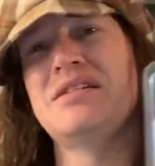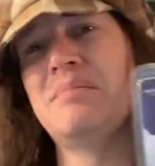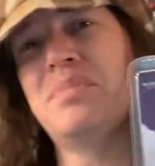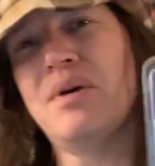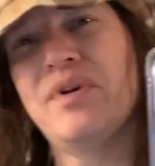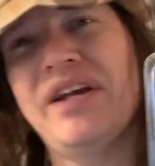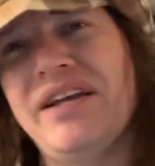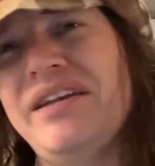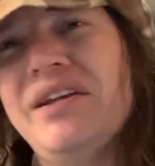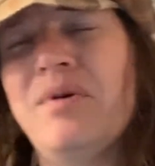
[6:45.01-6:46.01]
But I went ahead
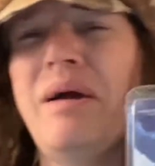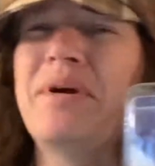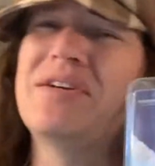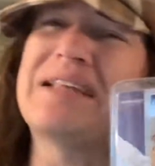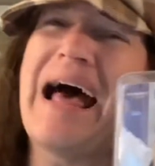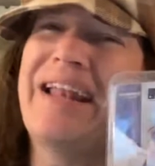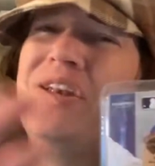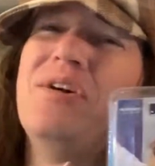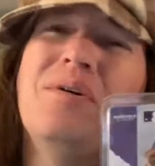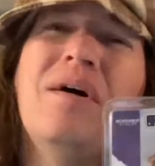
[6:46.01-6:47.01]
and anyway because I
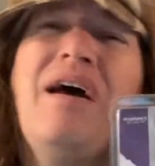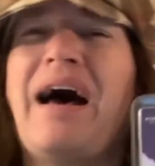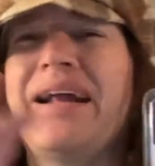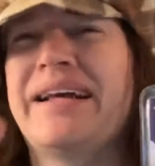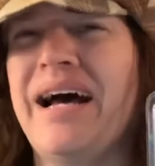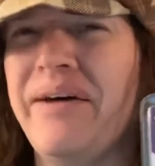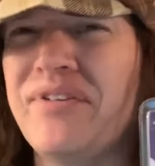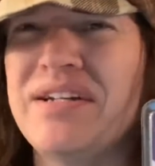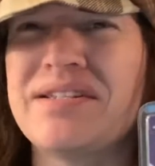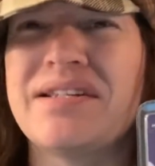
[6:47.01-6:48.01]
knew, I had
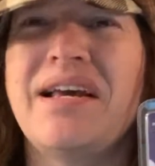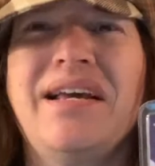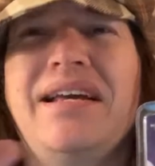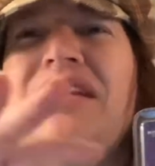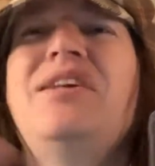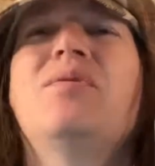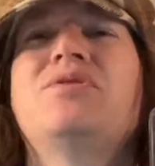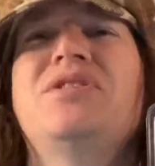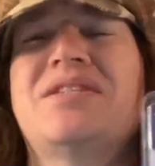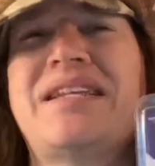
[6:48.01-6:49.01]
confidence in the OG
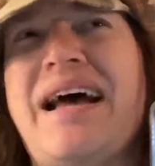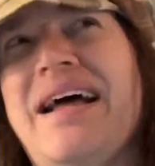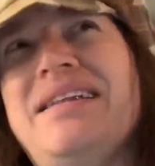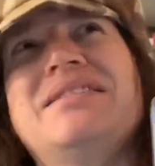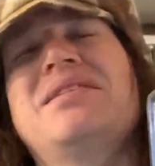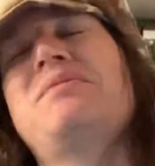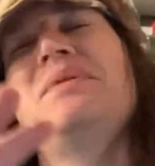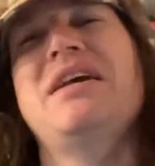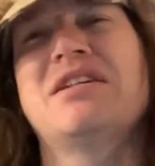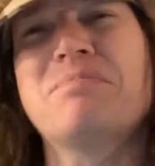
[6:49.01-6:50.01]
stylings of the
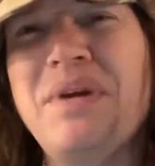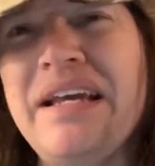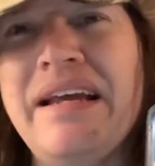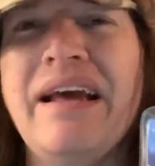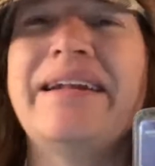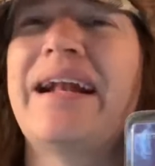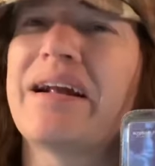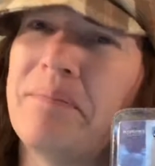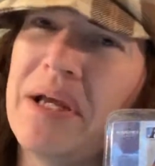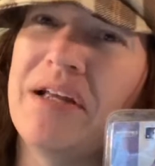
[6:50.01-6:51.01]
BSP that I
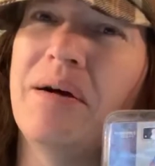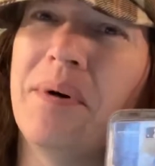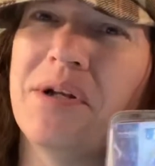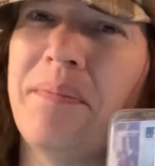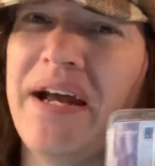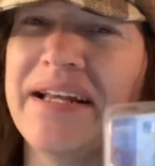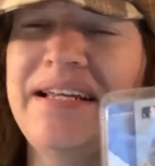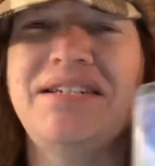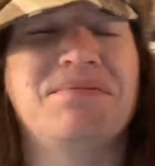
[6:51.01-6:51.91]
can make it up on the back end, you